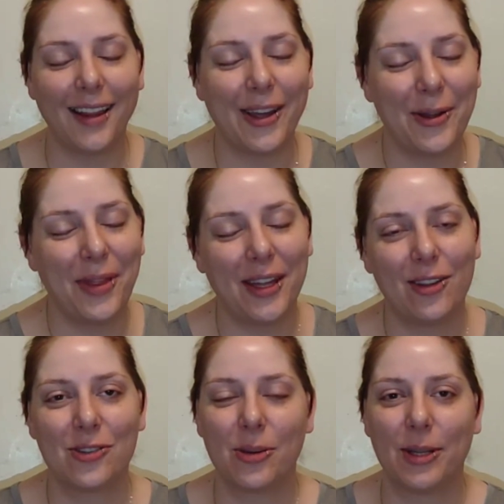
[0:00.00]
Hello, thank
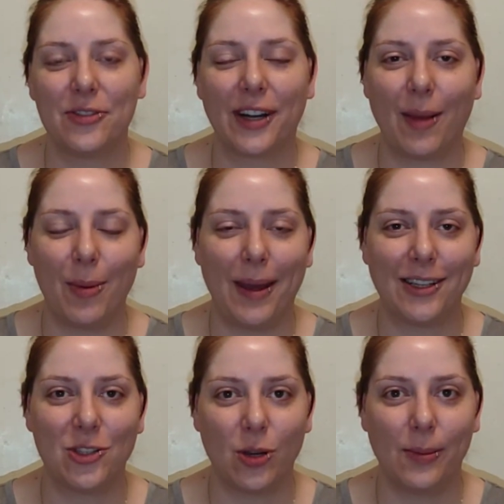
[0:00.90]
you so much for coming back
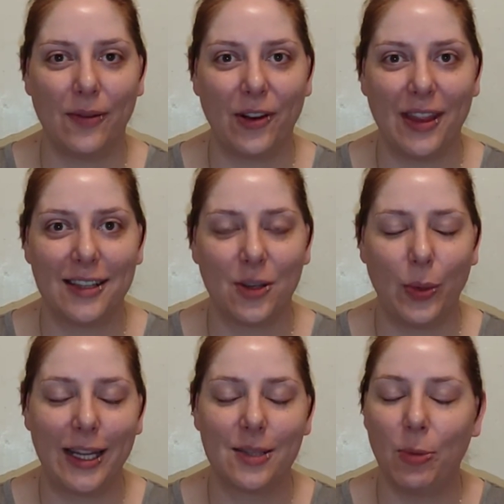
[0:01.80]
to join me for this
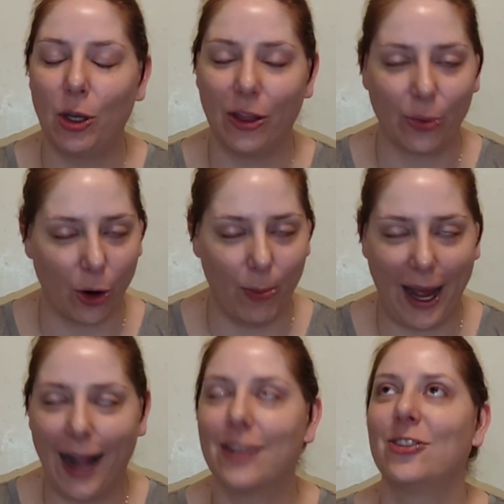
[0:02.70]
week's beauty throwback.